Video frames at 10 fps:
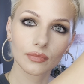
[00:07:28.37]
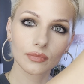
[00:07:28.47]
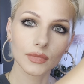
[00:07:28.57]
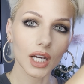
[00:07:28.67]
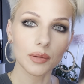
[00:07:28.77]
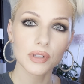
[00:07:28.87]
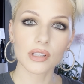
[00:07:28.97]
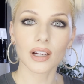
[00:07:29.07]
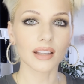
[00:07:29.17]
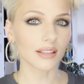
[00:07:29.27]
The options
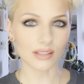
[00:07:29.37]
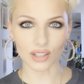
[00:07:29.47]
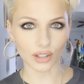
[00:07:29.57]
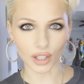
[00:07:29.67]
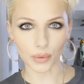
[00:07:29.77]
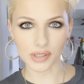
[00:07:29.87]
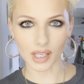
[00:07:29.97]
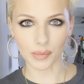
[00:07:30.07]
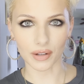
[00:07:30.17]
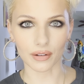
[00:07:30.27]
are endless to glow with
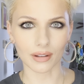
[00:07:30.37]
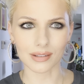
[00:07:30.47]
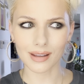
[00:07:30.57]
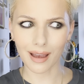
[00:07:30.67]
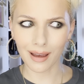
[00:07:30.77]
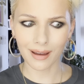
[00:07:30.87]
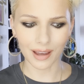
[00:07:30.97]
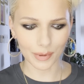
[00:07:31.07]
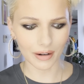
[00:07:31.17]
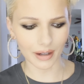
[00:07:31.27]
St. Minerals.
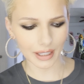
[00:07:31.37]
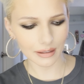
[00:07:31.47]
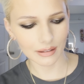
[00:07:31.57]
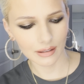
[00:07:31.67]
Am I right? I'm